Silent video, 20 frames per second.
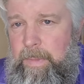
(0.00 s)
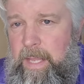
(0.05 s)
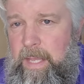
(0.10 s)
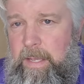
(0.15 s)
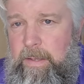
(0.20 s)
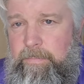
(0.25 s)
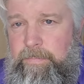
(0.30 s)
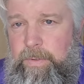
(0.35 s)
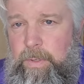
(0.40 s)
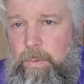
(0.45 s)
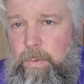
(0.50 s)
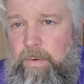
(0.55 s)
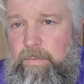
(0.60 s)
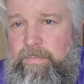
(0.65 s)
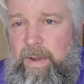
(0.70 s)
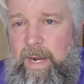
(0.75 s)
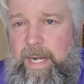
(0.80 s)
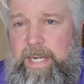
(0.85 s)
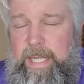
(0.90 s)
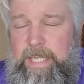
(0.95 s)
If you are
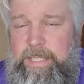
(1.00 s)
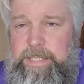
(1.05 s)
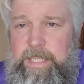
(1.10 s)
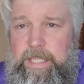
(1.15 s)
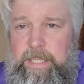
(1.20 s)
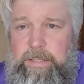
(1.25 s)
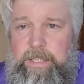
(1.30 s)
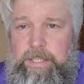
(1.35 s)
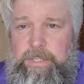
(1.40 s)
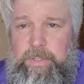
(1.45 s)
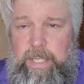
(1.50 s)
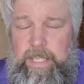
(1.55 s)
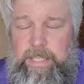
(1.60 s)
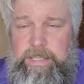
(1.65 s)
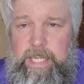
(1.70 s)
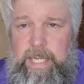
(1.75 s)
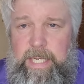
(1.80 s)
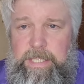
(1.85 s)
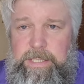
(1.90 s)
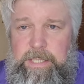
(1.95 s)
financing the
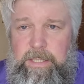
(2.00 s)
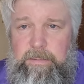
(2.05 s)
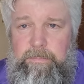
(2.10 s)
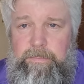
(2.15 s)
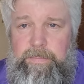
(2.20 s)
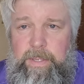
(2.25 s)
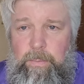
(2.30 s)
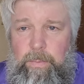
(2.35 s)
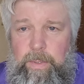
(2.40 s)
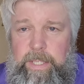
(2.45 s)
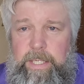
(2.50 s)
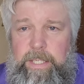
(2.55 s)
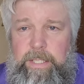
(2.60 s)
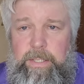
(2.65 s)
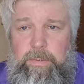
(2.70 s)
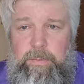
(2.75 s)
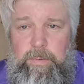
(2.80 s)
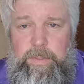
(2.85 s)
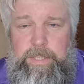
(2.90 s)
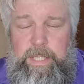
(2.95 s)
transaction, then we need to
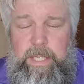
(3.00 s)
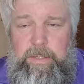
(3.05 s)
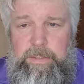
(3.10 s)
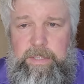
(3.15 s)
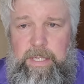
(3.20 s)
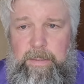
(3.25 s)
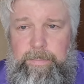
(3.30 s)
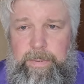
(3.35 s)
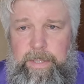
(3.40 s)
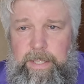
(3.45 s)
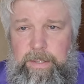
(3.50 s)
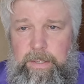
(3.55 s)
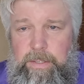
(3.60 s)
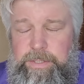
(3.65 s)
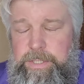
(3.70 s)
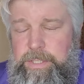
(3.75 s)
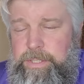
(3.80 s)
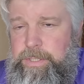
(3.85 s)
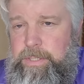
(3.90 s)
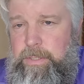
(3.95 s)
go to the title company.
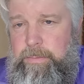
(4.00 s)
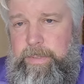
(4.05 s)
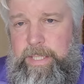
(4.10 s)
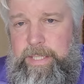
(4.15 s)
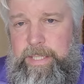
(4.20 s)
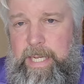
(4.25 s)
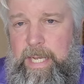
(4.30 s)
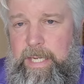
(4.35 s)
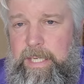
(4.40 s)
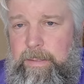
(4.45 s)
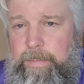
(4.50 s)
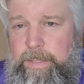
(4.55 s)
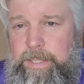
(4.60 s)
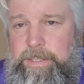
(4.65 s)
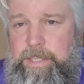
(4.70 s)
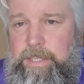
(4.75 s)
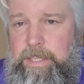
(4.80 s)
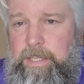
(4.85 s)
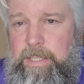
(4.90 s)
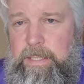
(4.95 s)
There's just too many
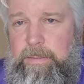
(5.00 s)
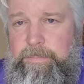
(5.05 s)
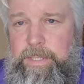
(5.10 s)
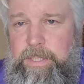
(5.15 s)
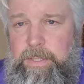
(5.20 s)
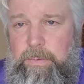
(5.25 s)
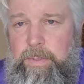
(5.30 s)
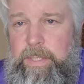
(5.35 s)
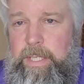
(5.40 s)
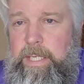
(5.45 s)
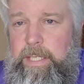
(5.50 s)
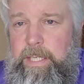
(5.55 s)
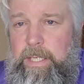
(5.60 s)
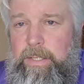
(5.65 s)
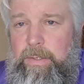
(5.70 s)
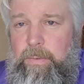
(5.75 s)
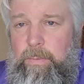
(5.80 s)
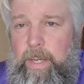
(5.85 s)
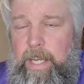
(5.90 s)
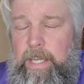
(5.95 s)
documents to do it any
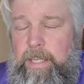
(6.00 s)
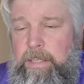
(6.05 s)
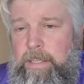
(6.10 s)
other way.